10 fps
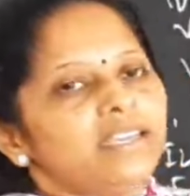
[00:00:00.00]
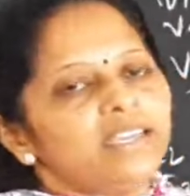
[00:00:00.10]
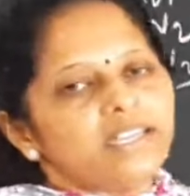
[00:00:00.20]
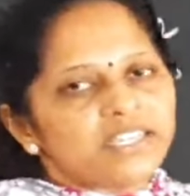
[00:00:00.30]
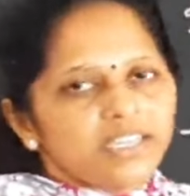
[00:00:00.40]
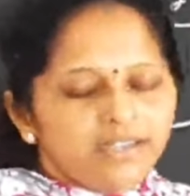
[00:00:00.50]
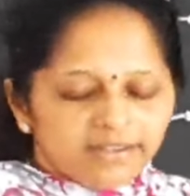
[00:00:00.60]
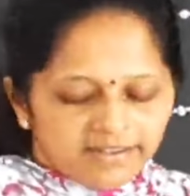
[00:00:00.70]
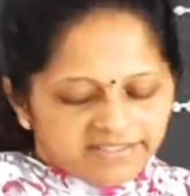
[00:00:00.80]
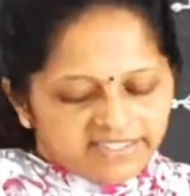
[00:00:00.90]
each
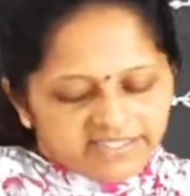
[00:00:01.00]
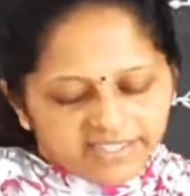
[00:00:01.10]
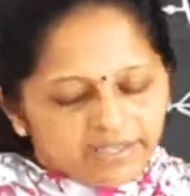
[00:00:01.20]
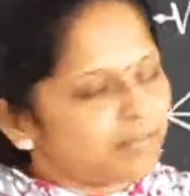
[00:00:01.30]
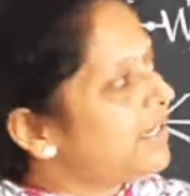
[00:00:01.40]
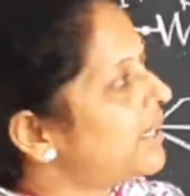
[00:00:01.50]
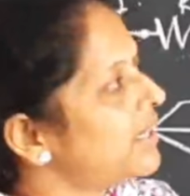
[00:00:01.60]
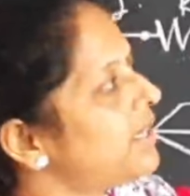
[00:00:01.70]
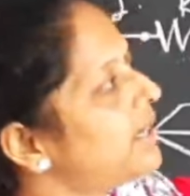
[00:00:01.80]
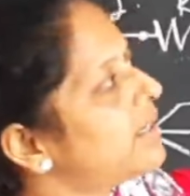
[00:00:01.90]
resistor, but
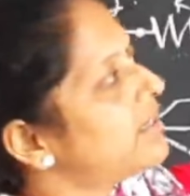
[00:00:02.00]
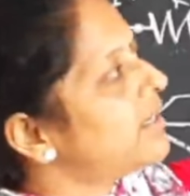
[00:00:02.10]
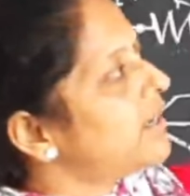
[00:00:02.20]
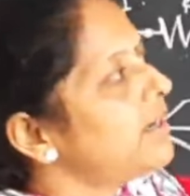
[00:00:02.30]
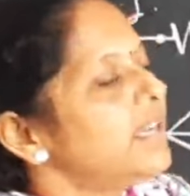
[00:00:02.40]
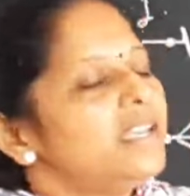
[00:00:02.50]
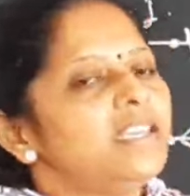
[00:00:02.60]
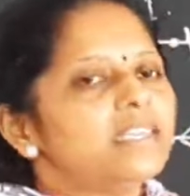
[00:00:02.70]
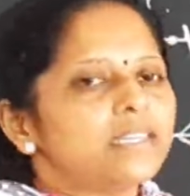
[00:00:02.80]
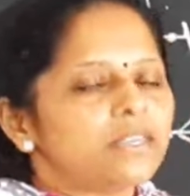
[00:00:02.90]
here in the
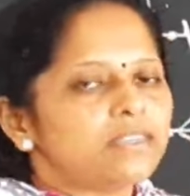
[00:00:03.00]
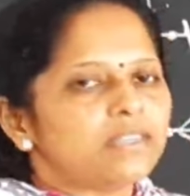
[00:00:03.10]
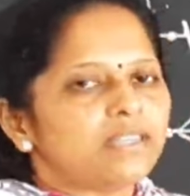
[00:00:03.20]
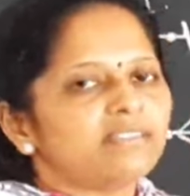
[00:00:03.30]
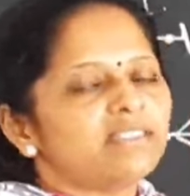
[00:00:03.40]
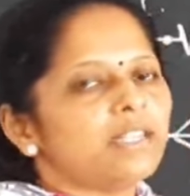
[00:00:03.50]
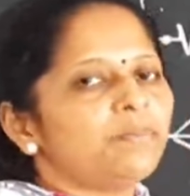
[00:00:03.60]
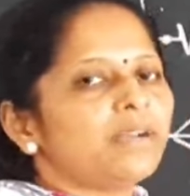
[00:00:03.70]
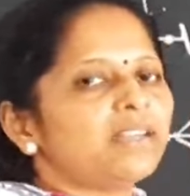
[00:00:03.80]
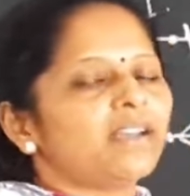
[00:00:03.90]
each resistor
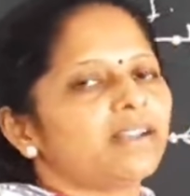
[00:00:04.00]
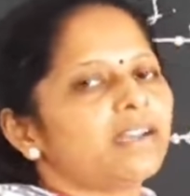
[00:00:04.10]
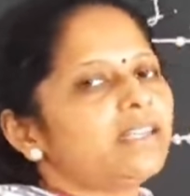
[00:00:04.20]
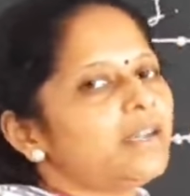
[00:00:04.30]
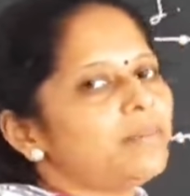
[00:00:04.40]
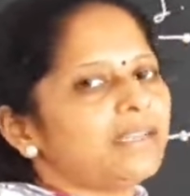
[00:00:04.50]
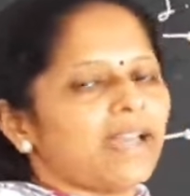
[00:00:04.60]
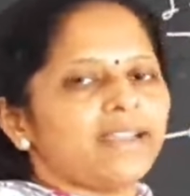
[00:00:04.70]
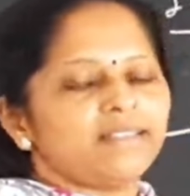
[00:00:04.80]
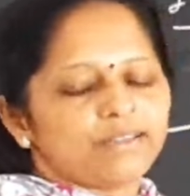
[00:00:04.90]
different current, but
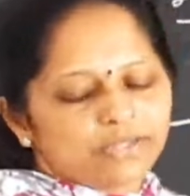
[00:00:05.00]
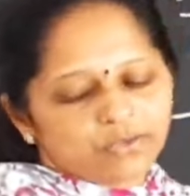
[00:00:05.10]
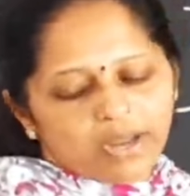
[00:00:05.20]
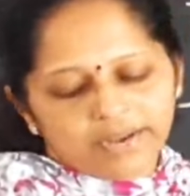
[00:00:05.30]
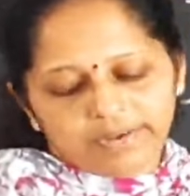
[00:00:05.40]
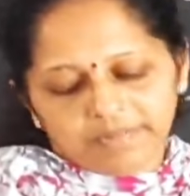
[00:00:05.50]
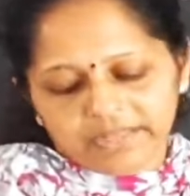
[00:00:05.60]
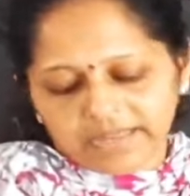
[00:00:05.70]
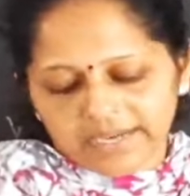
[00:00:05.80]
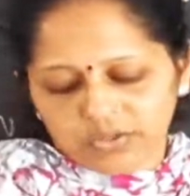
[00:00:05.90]
I is equals to I1
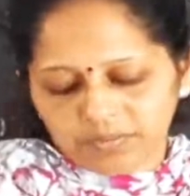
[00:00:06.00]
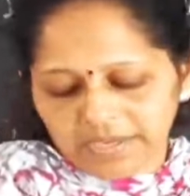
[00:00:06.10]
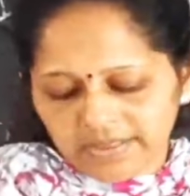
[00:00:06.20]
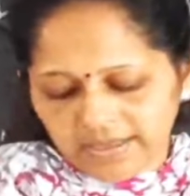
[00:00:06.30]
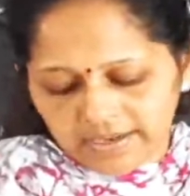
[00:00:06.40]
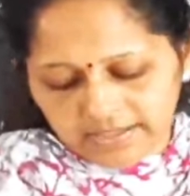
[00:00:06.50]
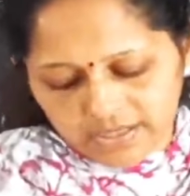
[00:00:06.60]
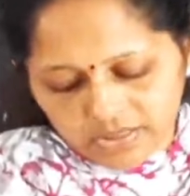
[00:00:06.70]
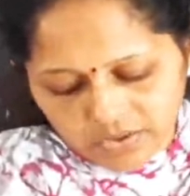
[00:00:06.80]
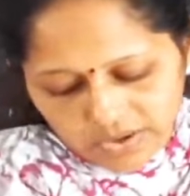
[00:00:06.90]
plus I2 plus
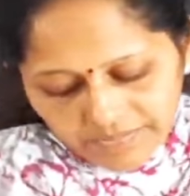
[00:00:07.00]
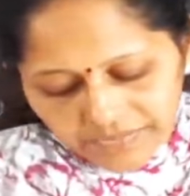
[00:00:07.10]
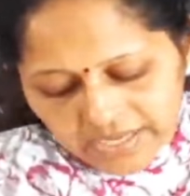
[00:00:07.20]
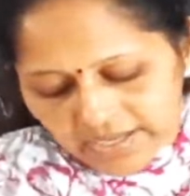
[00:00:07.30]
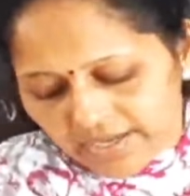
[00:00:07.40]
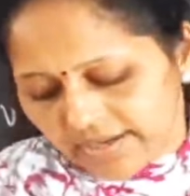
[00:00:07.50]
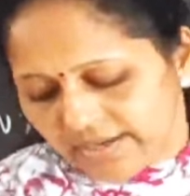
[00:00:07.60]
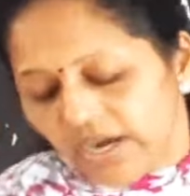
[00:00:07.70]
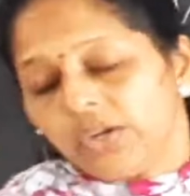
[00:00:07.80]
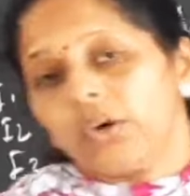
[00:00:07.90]
RT. So here
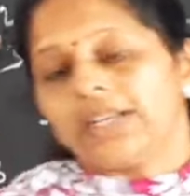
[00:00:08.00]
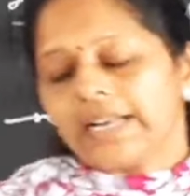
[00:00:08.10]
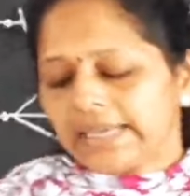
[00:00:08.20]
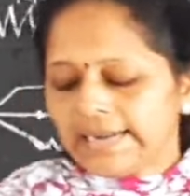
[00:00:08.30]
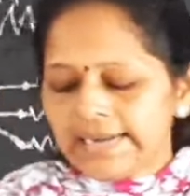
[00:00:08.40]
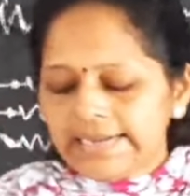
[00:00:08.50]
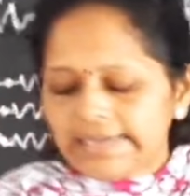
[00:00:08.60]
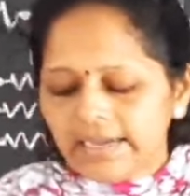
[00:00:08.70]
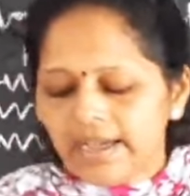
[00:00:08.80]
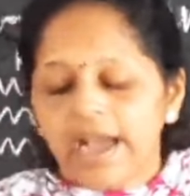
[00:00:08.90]
total
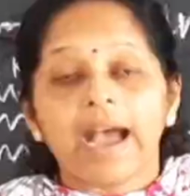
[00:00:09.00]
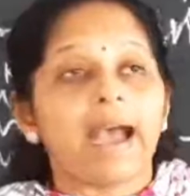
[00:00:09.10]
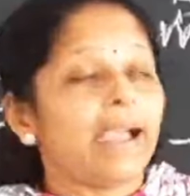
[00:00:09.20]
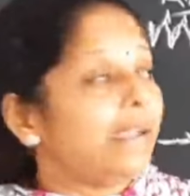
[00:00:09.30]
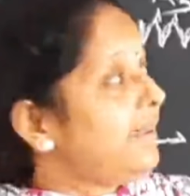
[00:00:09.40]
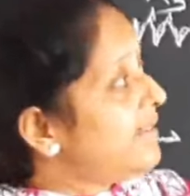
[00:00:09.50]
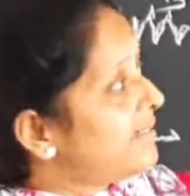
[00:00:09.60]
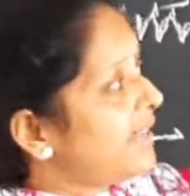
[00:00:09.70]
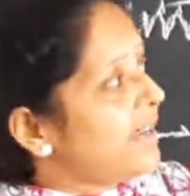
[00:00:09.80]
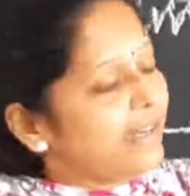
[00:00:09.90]
current I
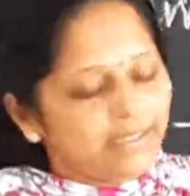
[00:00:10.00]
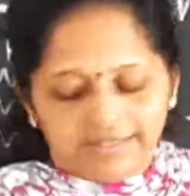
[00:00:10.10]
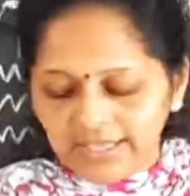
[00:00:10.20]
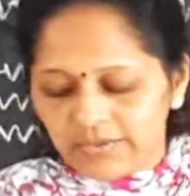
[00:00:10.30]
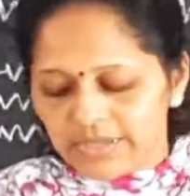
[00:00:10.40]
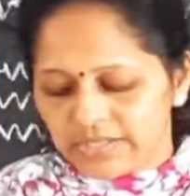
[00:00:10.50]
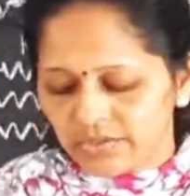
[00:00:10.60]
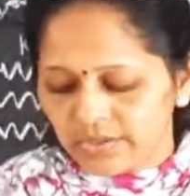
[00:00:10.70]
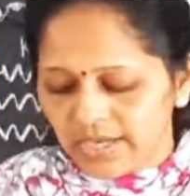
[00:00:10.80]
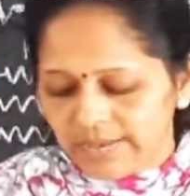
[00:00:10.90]
is there, it is equals
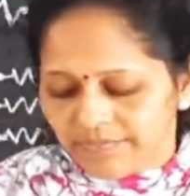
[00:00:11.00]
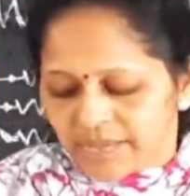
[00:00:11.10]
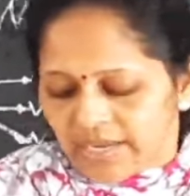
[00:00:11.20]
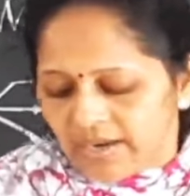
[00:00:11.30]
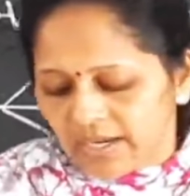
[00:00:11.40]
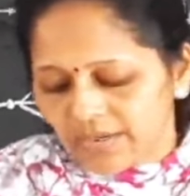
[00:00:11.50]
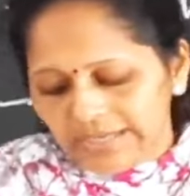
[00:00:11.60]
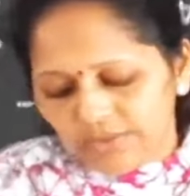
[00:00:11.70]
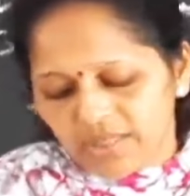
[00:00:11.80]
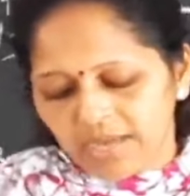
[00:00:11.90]
to the
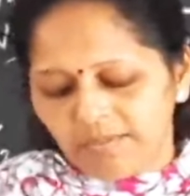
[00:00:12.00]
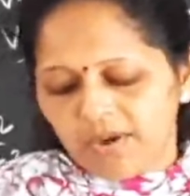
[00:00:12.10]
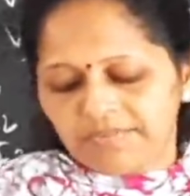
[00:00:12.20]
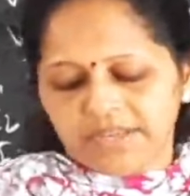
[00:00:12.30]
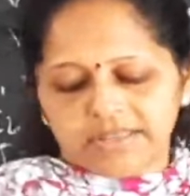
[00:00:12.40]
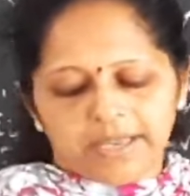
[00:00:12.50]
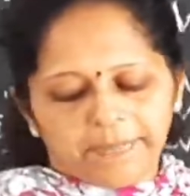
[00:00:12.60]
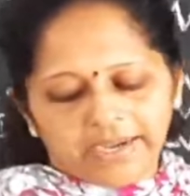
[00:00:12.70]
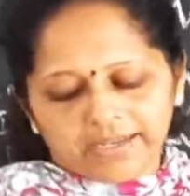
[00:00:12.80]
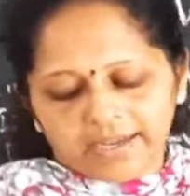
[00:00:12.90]
equal to sum of the
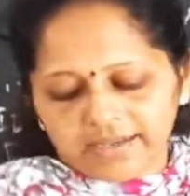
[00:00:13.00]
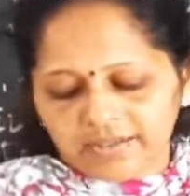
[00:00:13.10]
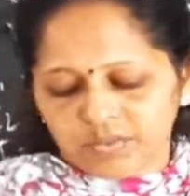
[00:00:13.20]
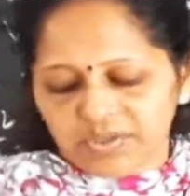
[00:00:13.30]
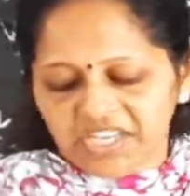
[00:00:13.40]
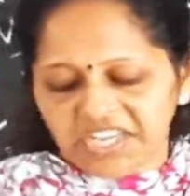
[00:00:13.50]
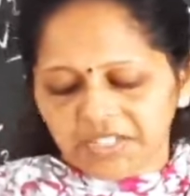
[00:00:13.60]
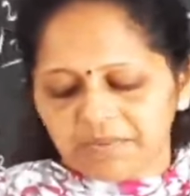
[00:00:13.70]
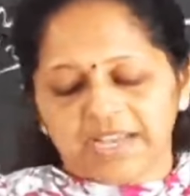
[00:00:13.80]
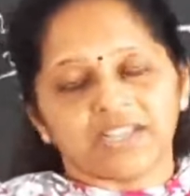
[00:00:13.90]
separate current through
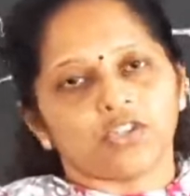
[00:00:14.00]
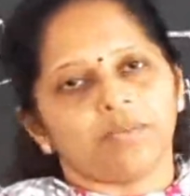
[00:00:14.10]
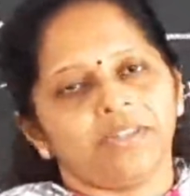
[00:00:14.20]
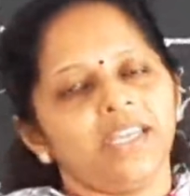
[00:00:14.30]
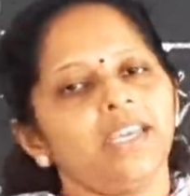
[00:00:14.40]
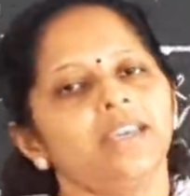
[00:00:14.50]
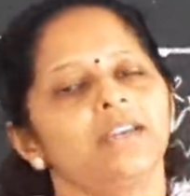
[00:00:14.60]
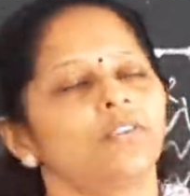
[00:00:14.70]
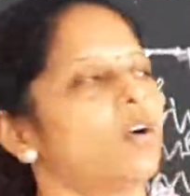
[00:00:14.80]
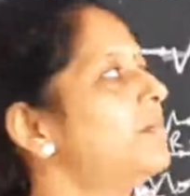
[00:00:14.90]
each branch of
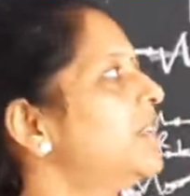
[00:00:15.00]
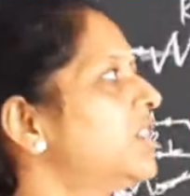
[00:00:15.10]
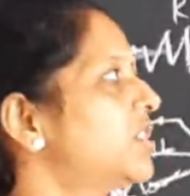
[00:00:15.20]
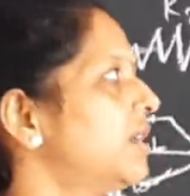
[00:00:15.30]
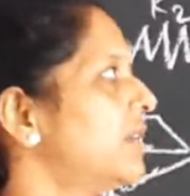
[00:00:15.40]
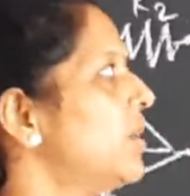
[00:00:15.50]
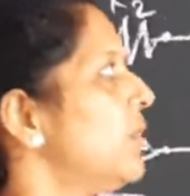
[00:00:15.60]
the combination.